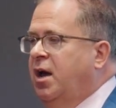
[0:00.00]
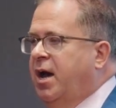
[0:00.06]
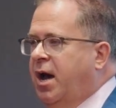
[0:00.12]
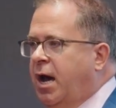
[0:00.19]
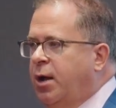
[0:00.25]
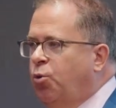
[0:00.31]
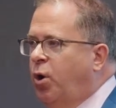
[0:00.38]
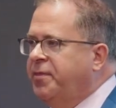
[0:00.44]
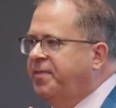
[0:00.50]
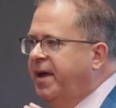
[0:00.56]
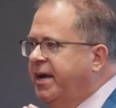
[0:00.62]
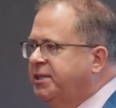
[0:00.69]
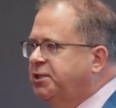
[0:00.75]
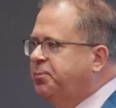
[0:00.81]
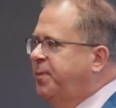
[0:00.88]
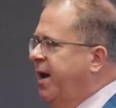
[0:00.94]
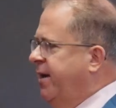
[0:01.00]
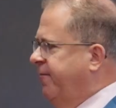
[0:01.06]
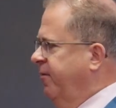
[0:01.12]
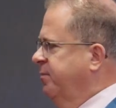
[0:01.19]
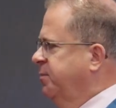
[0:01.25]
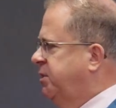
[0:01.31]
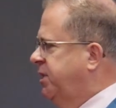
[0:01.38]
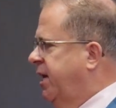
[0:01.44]
and what they expect
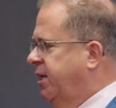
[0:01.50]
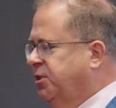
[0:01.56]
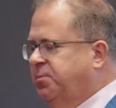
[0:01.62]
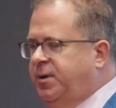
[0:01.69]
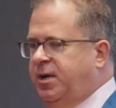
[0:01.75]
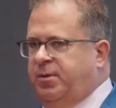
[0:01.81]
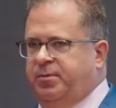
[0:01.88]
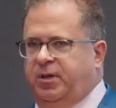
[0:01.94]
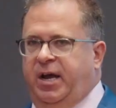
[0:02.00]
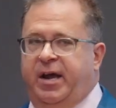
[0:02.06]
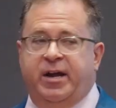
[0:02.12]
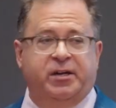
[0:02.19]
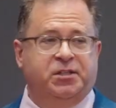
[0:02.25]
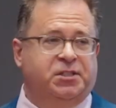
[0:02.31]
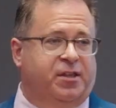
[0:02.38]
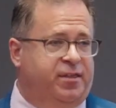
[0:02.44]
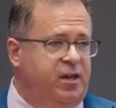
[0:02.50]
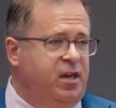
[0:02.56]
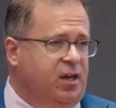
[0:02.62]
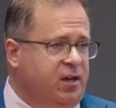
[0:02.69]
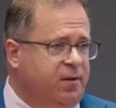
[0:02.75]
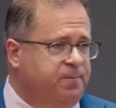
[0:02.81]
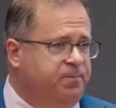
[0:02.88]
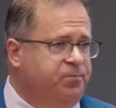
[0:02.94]
from salespeople. And here's the thing.
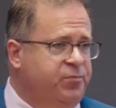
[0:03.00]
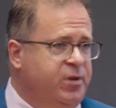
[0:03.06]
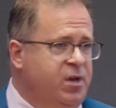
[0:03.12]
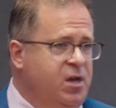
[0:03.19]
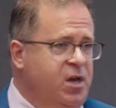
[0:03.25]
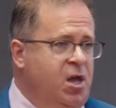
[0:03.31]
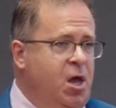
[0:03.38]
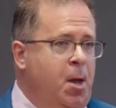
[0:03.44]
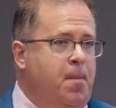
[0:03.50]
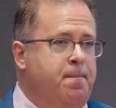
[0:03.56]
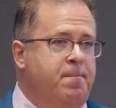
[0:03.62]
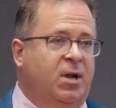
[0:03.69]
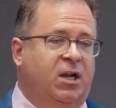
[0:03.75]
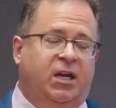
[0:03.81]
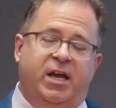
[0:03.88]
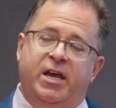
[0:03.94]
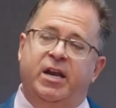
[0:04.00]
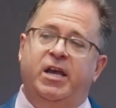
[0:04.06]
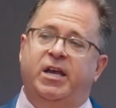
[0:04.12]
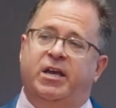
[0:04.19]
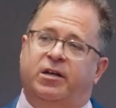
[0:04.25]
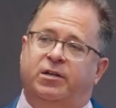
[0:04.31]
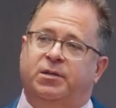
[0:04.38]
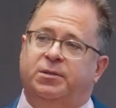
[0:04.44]

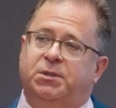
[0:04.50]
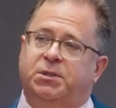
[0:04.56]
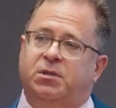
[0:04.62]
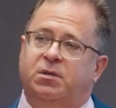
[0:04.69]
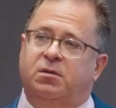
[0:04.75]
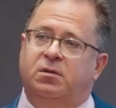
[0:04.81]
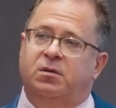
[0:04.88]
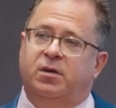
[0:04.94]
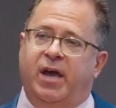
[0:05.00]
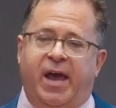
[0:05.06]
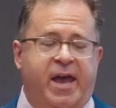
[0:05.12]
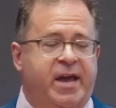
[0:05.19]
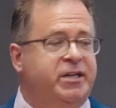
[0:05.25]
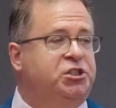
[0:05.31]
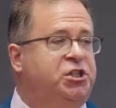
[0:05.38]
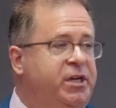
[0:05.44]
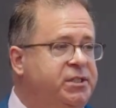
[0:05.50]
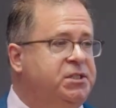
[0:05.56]
Millennials and Gen